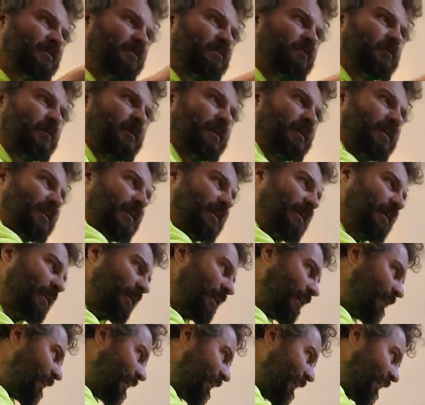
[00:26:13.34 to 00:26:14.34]
So 29
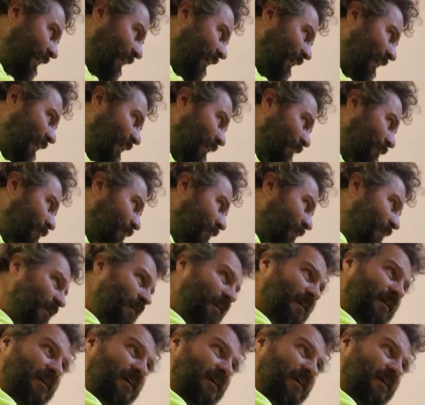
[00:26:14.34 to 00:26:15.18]
and a half.